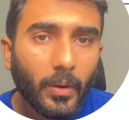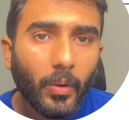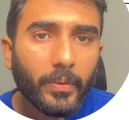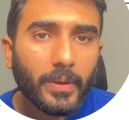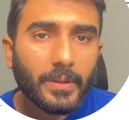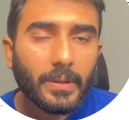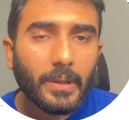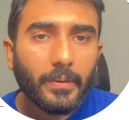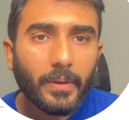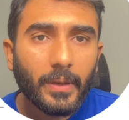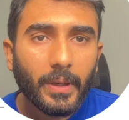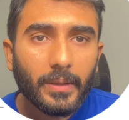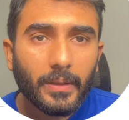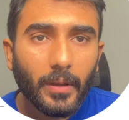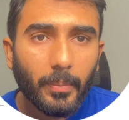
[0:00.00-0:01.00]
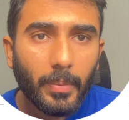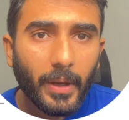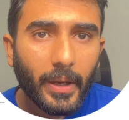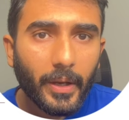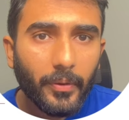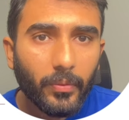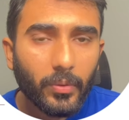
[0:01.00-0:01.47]
Obviously, when I
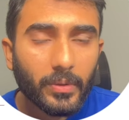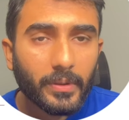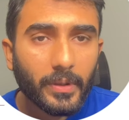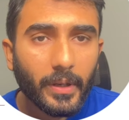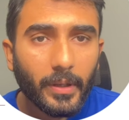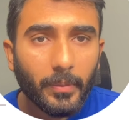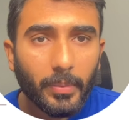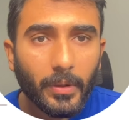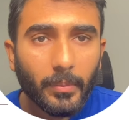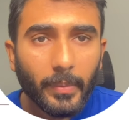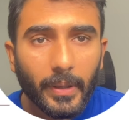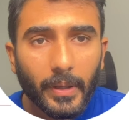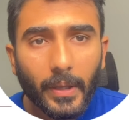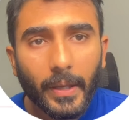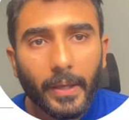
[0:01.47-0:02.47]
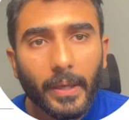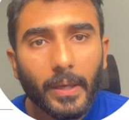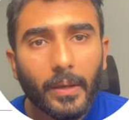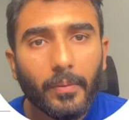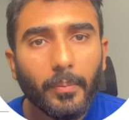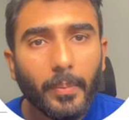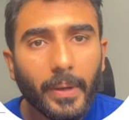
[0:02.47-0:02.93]
applied for study permit, I
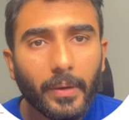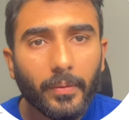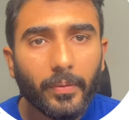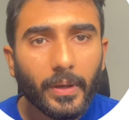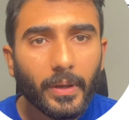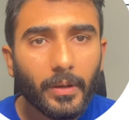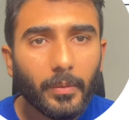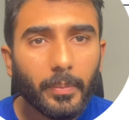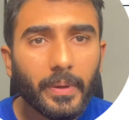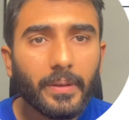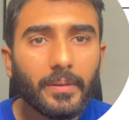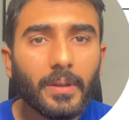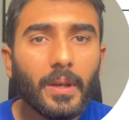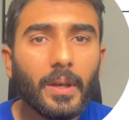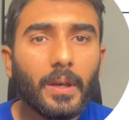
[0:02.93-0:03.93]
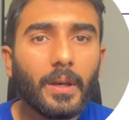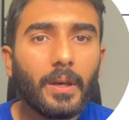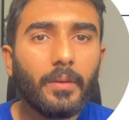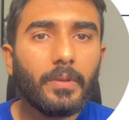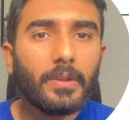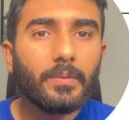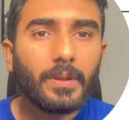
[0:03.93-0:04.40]
gave my fingerprints,
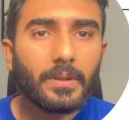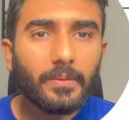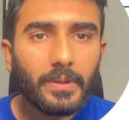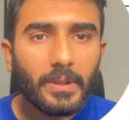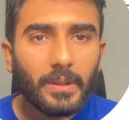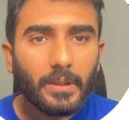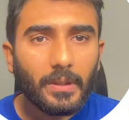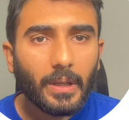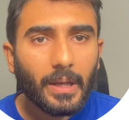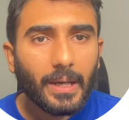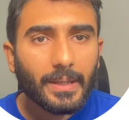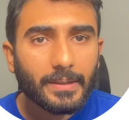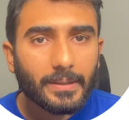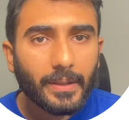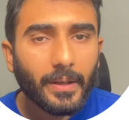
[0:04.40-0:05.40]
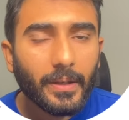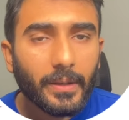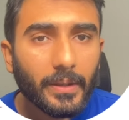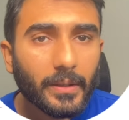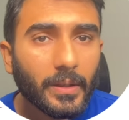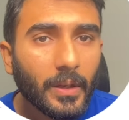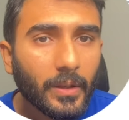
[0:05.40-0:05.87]
which was within the last 10
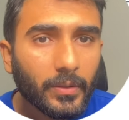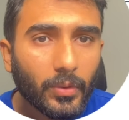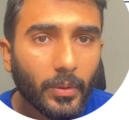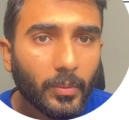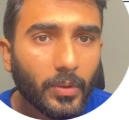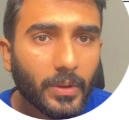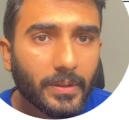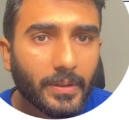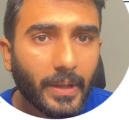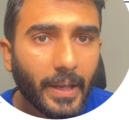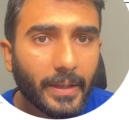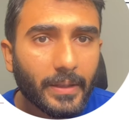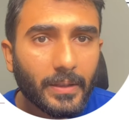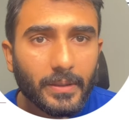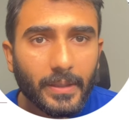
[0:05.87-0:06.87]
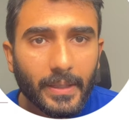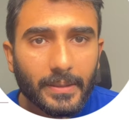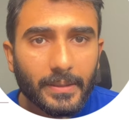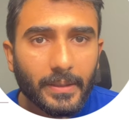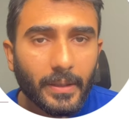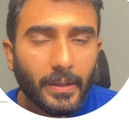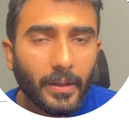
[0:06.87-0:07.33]
years. So I'm gonna select yes
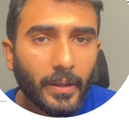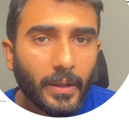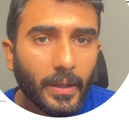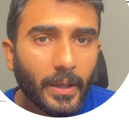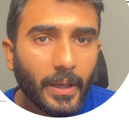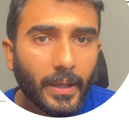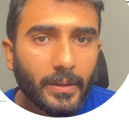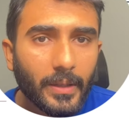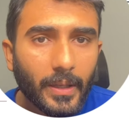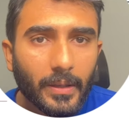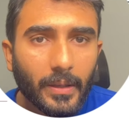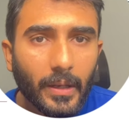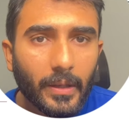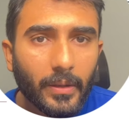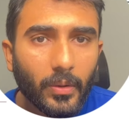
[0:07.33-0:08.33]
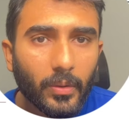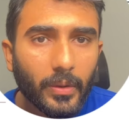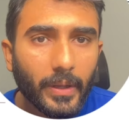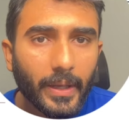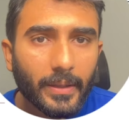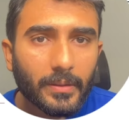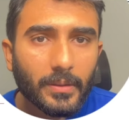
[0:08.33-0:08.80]
here, and then click on
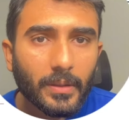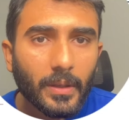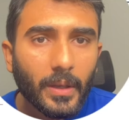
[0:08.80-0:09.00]
next.